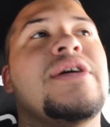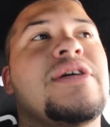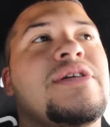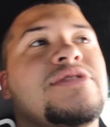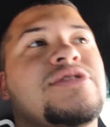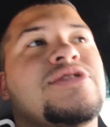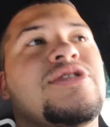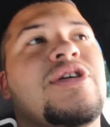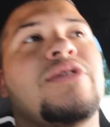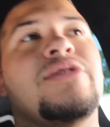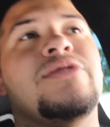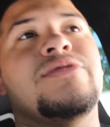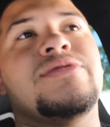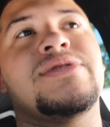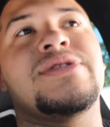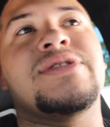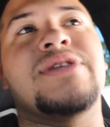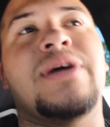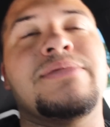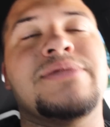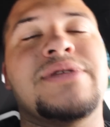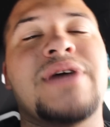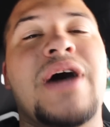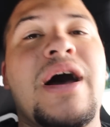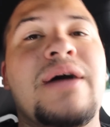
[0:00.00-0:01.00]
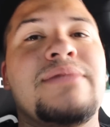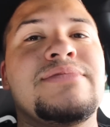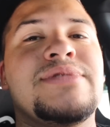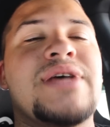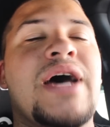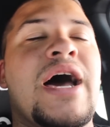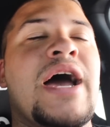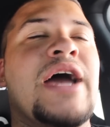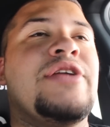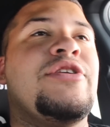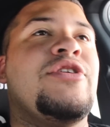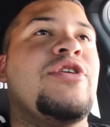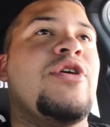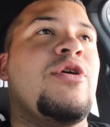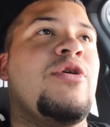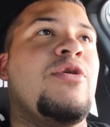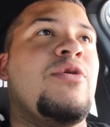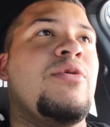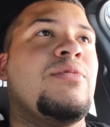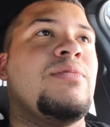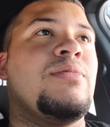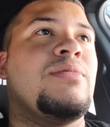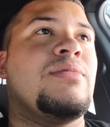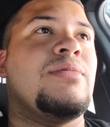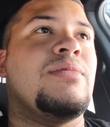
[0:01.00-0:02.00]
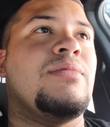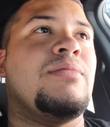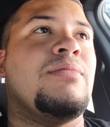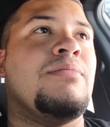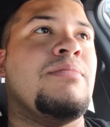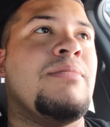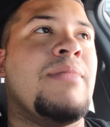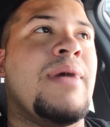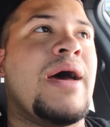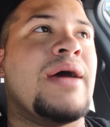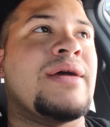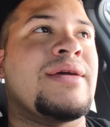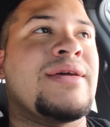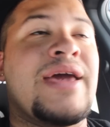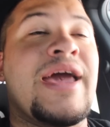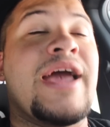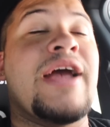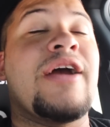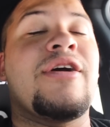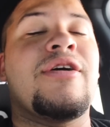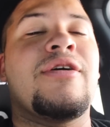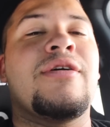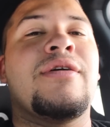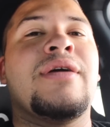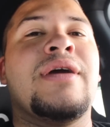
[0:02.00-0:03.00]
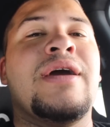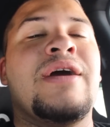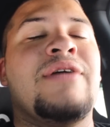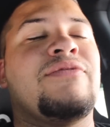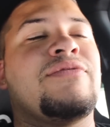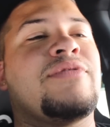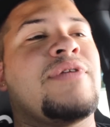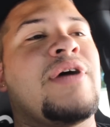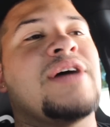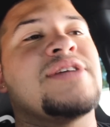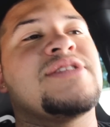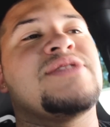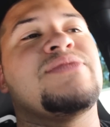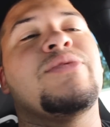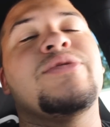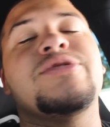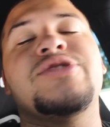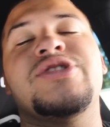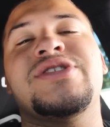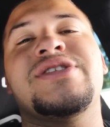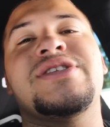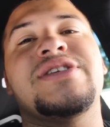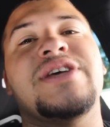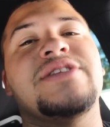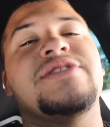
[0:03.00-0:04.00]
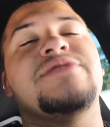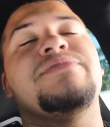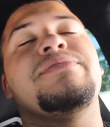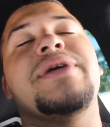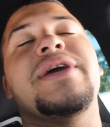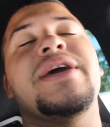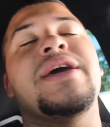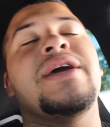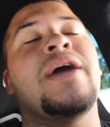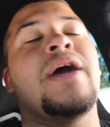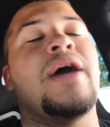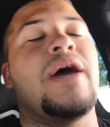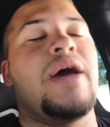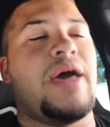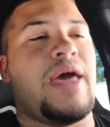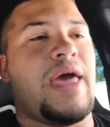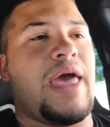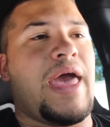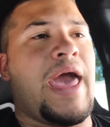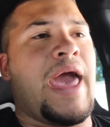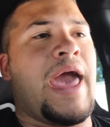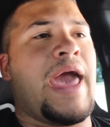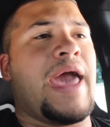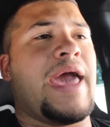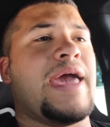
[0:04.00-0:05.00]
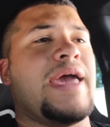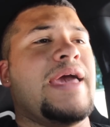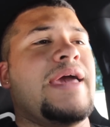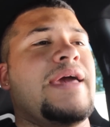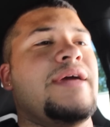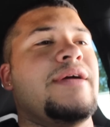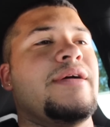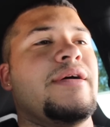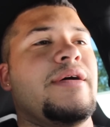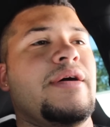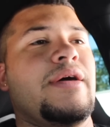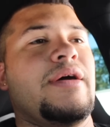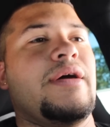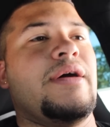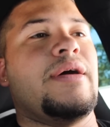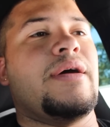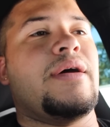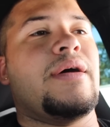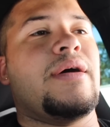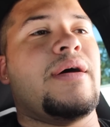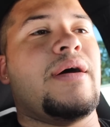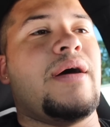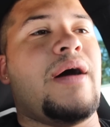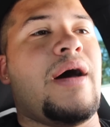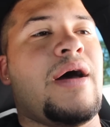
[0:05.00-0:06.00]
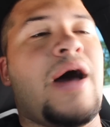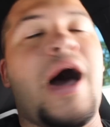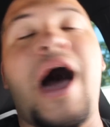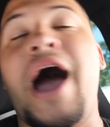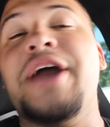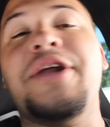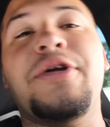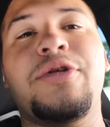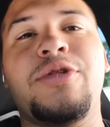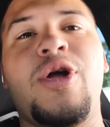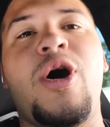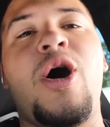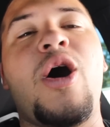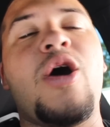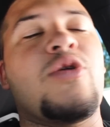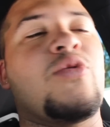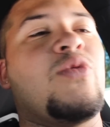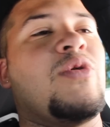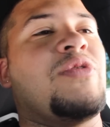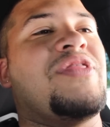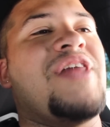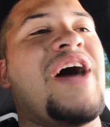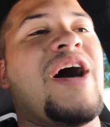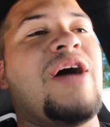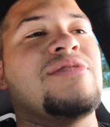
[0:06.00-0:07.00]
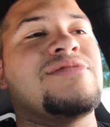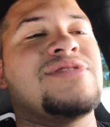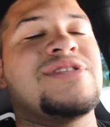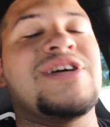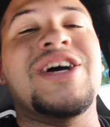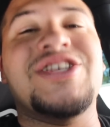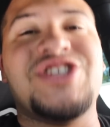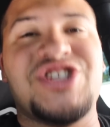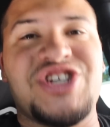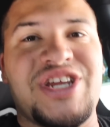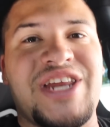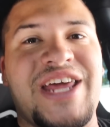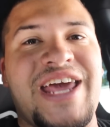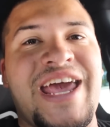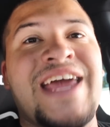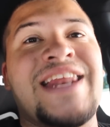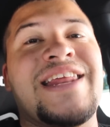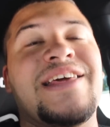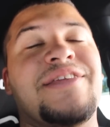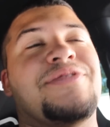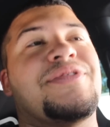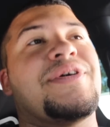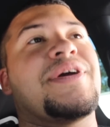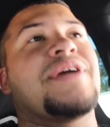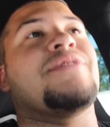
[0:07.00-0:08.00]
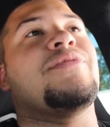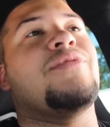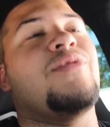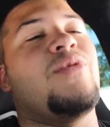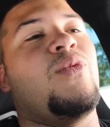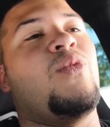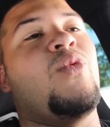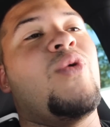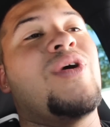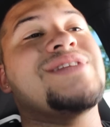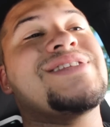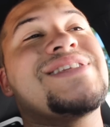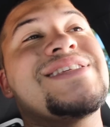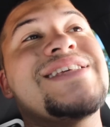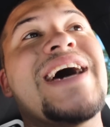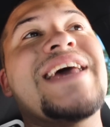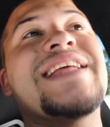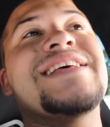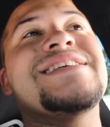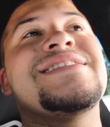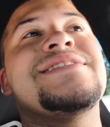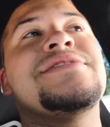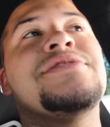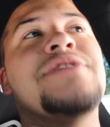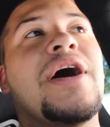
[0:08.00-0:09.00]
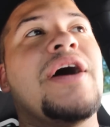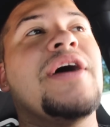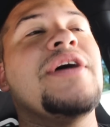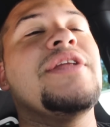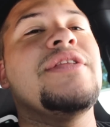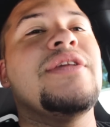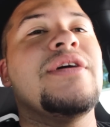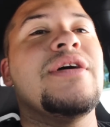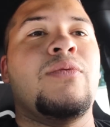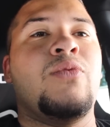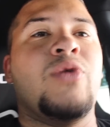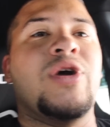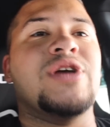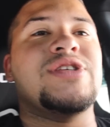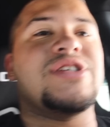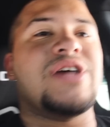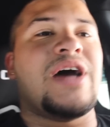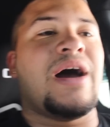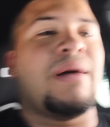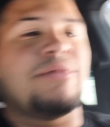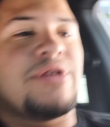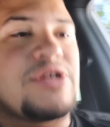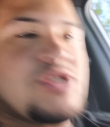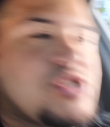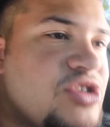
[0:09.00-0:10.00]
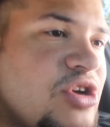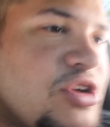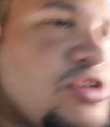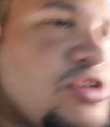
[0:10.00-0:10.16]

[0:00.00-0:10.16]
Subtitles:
So sometimes I don't care if a customer just sends me a idle log without touching anything. Once that is done, which I'm gonna show